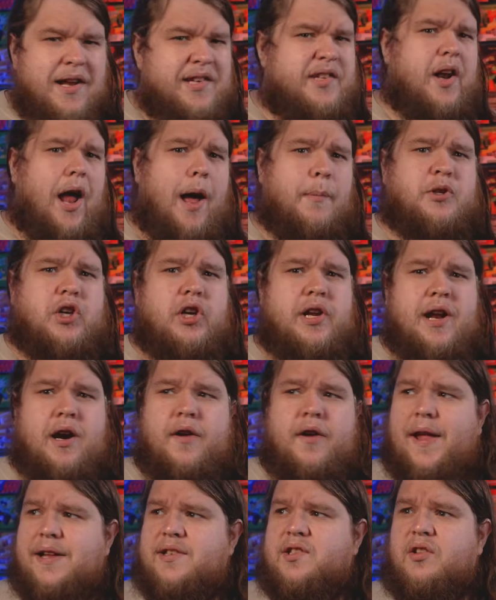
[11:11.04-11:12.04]
There is an option
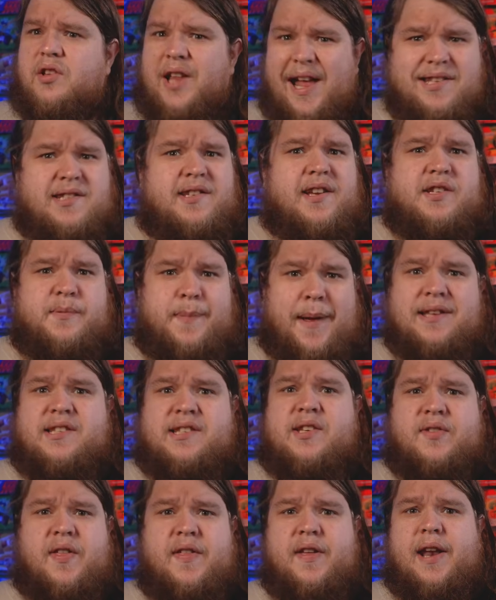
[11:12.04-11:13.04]
here that's less
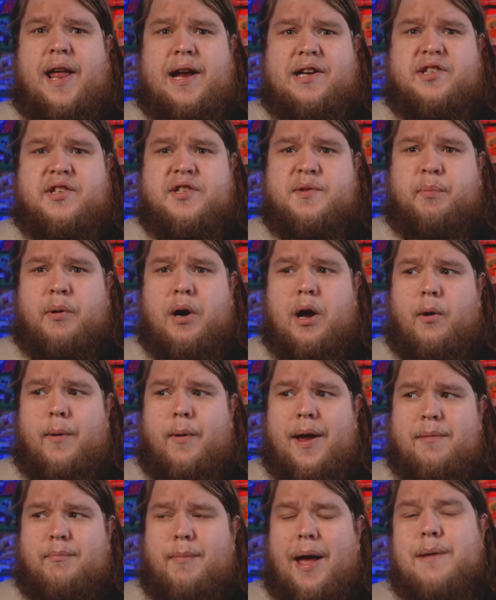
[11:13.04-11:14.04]
expensive than the Nexus
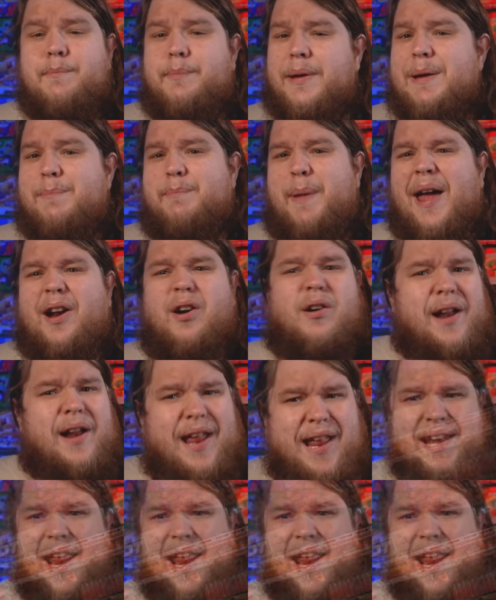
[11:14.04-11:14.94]
Pro and might be better